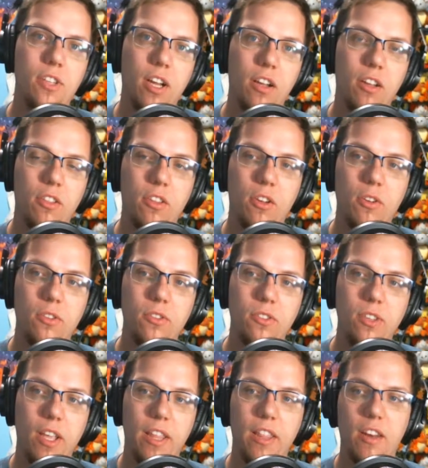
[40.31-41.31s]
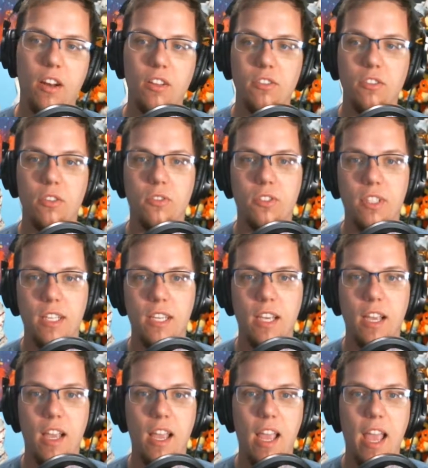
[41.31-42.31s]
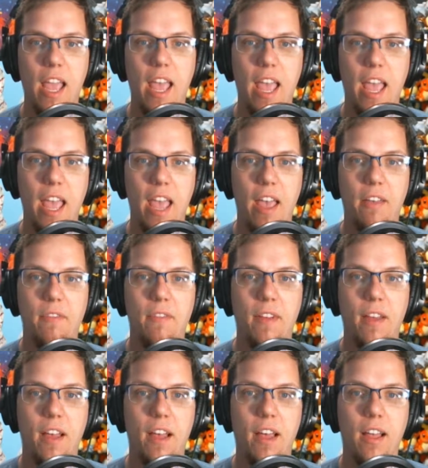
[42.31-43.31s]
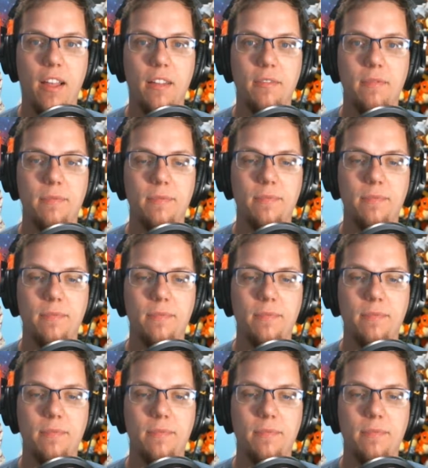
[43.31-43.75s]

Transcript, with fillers: check on those, and then also see if uh,